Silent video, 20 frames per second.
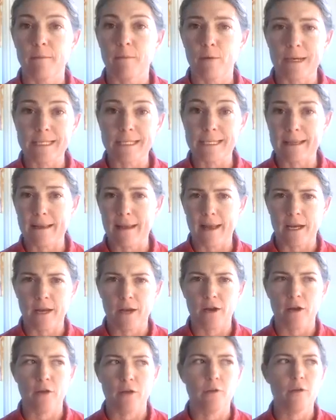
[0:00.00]
Boise,
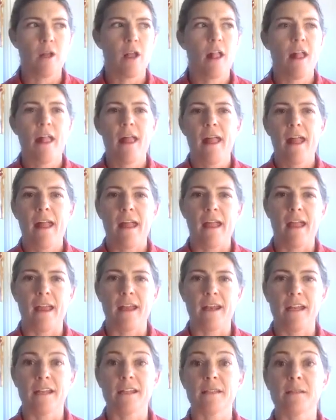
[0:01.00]
Idaho, and
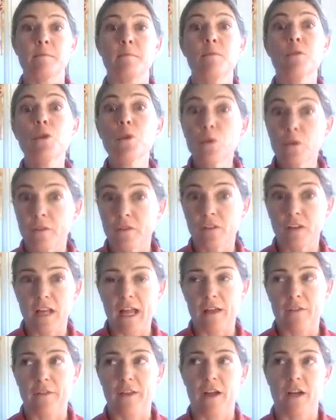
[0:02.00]
it is beautiful
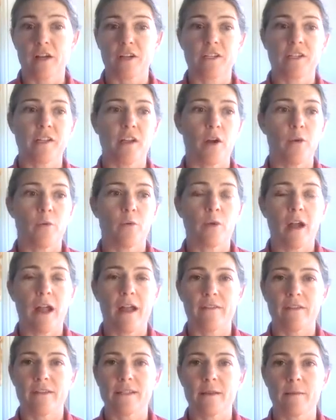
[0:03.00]
out there. So we're
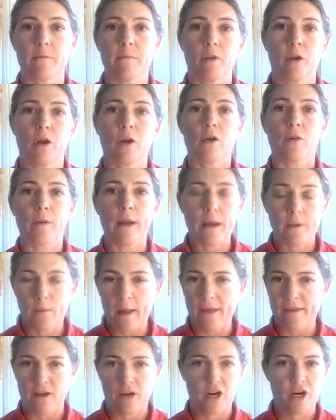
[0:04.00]
having some great
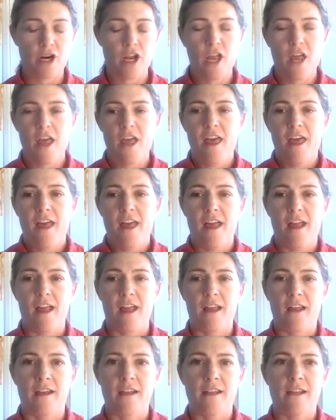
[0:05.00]
weather,
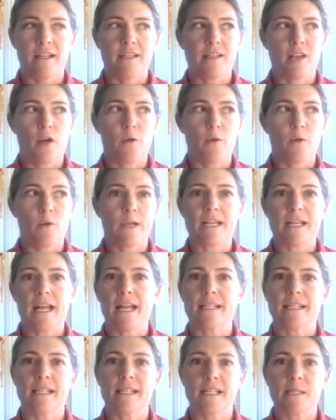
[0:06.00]
and it's always nice
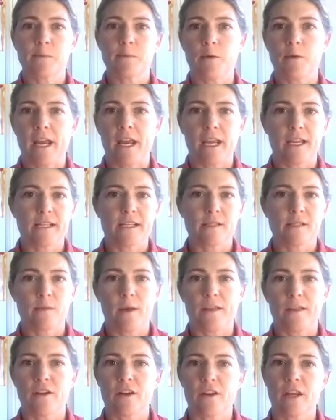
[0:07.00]
in the spring because the
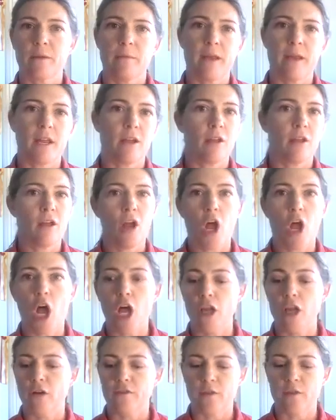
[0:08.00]
weather can be all
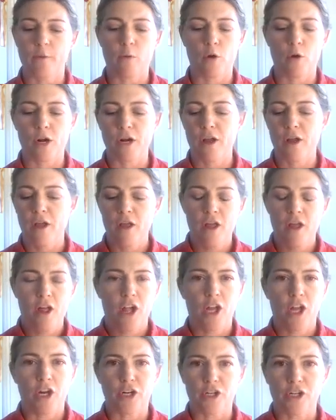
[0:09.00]
over the board.
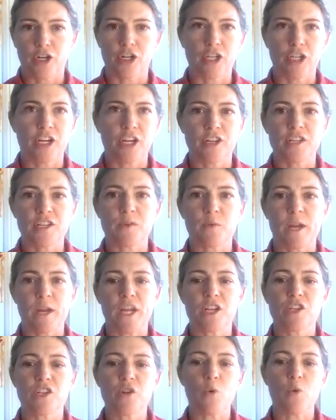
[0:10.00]
Earlier this week,
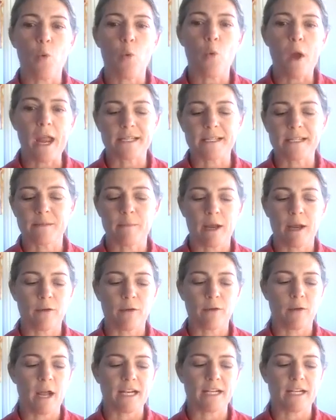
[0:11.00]
twice my
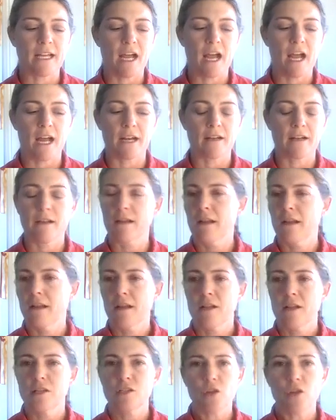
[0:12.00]
ride got
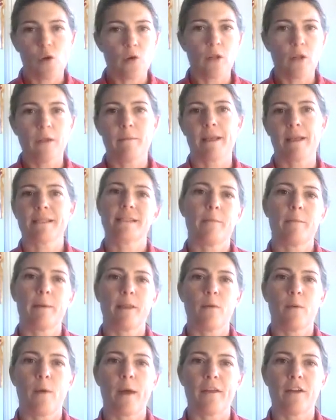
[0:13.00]
totally messed up by
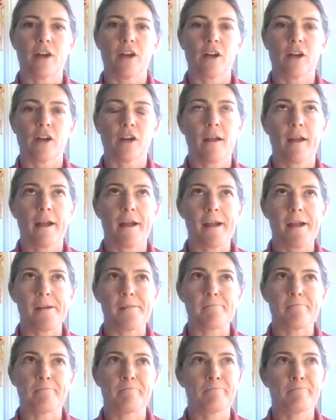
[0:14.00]
the weather, um,